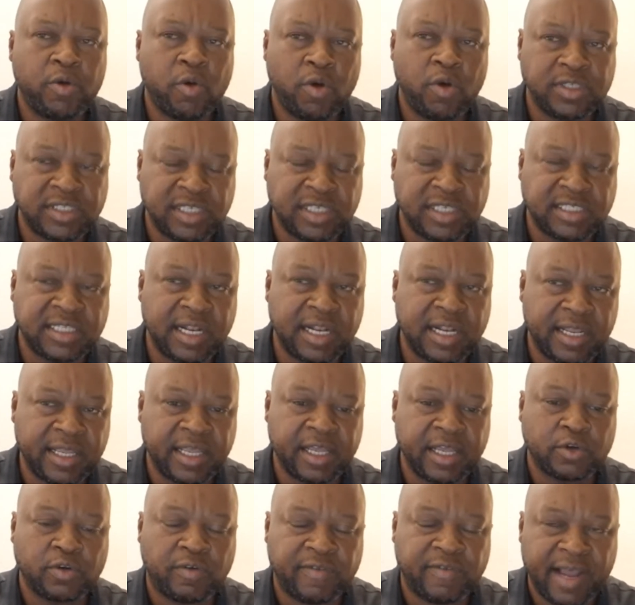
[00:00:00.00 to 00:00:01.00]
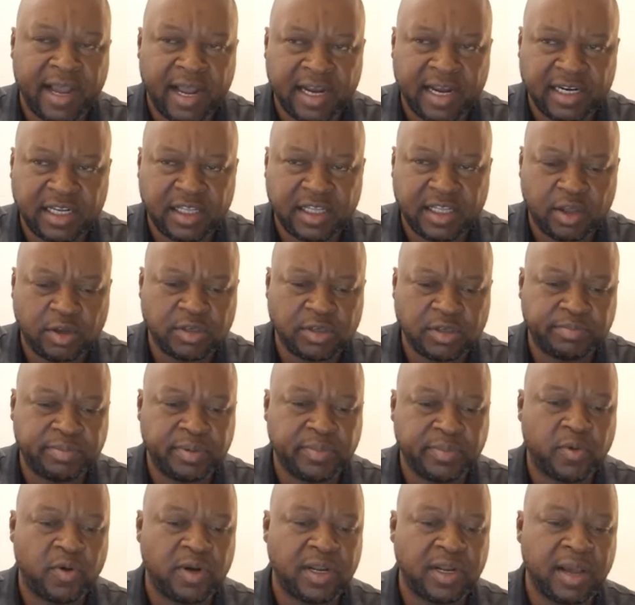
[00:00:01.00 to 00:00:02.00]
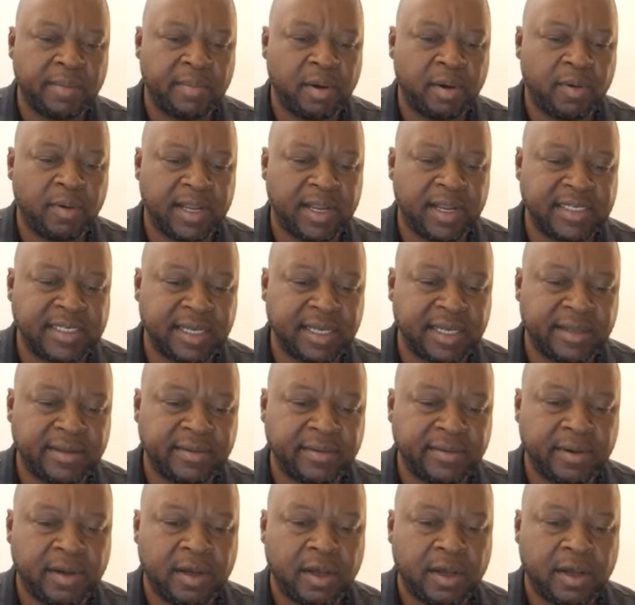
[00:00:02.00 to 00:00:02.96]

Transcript: consistently get over 100,000 people on Zimbabwe a day.